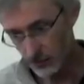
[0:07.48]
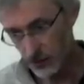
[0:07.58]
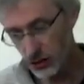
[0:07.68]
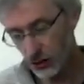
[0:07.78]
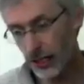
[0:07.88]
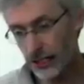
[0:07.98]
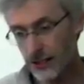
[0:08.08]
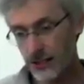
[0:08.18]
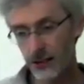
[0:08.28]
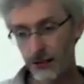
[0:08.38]
I'm trying
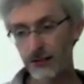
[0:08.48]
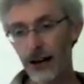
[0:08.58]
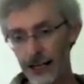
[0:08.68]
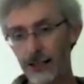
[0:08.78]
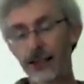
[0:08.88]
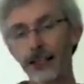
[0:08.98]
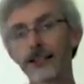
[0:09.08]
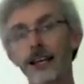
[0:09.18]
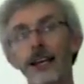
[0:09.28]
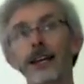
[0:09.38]
to
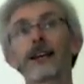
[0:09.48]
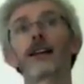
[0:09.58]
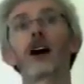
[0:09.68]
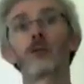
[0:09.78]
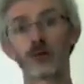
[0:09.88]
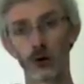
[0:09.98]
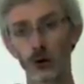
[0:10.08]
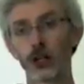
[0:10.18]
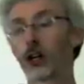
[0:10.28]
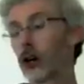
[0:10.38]
validate in a
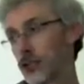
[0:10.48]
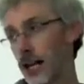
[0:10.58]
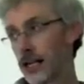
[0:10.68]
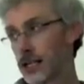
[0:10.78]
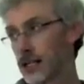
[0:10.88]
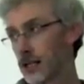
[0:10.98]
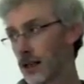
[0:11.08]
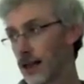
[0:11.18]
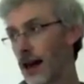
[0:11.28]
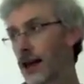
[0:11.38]
broader context
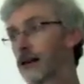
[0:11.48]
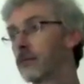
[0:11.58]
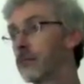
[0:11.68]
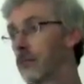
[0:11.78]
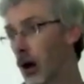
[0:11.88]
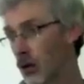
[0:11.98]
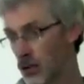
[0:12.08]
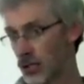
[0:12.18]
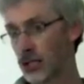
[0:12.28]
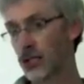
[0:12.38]
than
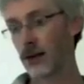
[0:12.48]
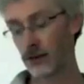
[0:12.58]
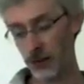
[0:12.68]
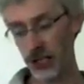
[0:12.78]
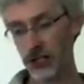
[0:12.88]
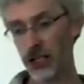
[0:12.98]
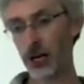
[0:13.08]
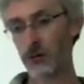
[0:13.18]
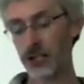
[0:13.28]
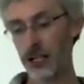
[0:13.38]
most information
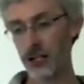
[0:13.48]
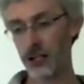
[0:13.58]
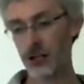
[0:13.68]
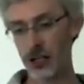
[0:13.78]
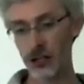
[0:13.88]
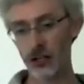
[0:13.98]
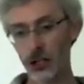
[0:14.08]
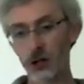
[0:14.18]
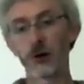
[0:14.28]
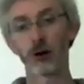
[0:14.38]
comes in. It's usually just
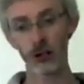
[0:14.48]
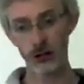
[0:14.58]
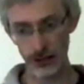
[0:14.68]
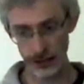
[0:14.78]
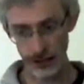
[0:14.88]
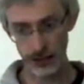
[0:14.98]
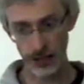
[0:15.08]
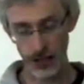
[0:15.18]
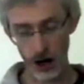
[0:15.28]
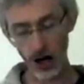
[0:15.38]
laboratory,
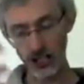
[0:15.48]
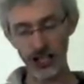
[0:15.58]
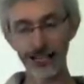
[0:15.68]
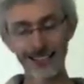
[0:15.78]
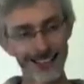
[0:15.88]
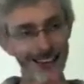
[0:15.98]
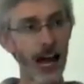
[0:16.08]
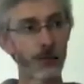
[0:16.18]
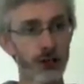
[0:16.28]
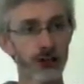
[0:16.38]
isolated,
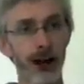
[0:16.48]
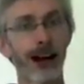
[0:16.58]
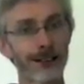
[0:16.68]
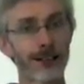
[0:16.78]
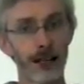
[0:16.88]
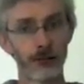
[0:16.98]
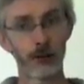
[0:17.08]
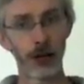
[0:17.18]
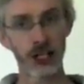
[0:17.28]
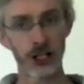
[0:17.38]
abstract
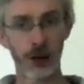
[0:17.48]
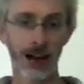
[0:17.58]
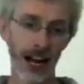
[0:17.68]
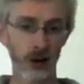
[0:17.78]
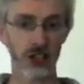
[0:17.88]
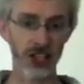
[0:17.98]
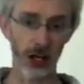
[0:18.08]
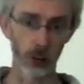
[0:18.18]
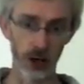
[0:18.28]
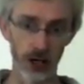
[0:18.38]
information about how a
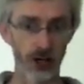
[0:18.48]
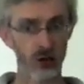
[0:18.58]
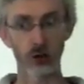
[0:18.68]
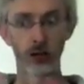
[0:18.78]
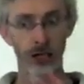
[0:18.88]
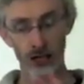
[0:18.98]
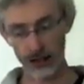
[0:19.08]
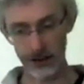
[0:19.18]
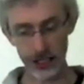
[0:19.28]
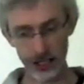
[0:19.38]
cell works, or
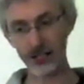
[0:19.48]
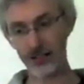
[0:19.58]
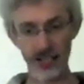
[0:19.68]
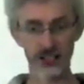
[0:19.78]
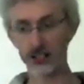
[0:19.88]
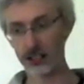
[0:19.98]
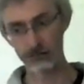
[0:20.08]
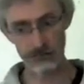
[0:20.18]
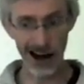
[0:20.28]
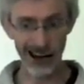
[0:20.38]
this does this to
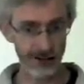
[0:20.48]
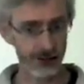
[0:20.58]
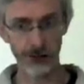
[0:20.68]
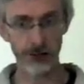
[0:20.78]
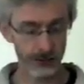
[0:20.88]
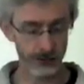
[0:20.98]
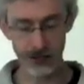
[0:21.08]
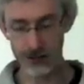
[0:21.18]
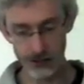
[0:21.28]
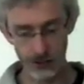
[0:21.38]
rats, or
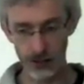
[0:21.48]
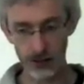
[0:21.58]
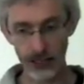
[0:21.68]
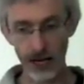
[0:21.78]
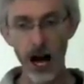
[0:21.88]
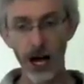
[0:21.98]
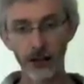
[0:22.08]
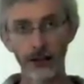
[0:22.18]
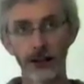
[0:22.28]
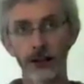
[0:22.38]
it's very
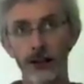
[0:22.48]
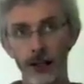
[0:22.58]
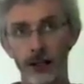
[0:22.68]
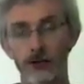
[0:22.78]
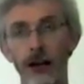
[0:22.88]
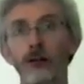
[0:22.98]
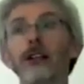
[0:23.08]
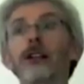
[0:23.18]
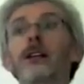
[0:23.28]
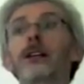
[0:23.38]

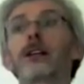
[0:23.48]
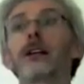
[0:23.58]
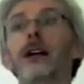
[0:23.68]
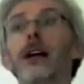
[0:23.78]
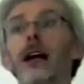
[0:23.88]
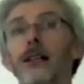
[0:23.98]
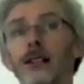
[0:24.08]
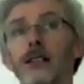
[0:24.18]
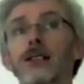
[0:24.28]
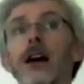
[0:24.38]
ungrounded. And
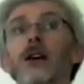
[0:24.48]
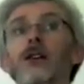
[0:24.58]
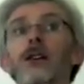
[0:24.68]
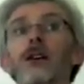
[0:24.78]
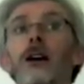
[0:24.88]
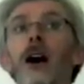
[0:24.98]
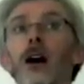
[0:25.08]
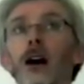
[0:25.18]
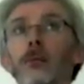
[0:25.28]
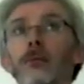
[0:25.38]
so
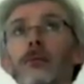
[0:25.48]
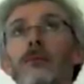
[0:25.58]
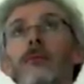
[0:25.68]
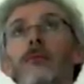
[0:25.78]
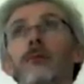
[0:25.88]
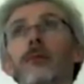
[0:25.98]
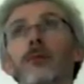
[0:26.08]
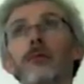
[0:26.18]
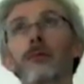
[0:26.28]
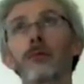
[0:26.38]
I'm
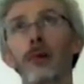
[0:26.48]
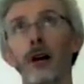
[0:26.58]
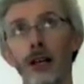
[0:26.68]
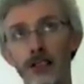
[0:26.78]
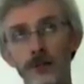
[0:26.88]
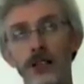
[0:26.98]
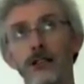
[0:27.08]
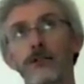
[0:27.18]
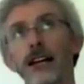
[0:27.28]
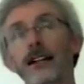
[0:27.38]
attempting
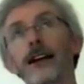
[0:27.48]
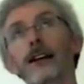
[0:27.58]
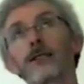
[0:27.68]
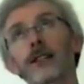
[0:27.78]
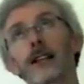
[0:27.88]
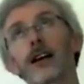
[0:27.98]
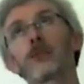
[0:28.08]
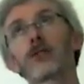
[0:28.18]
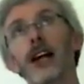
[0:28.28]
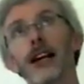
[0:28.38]
to validate everything that
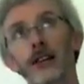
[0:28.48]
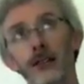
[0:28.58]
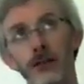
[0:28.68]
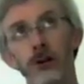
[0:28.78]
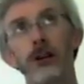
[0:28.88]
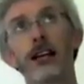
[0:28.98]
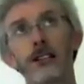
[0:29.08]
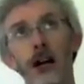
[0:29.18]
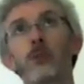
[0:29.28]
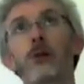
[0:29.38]
I'm saying through
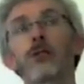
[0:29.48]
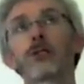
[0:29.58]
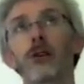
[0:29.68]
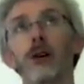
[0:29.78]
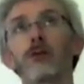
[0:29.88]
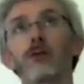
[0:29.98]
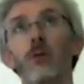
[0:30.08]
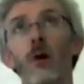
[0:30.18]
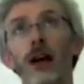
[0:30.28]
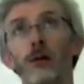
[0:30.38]
examples of
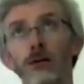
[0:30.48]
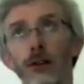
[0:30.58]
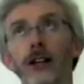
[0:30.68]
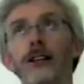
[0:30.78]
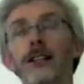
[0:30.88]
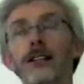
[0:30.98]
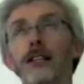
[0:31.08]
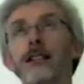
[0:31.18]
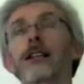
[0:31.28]
where we find these things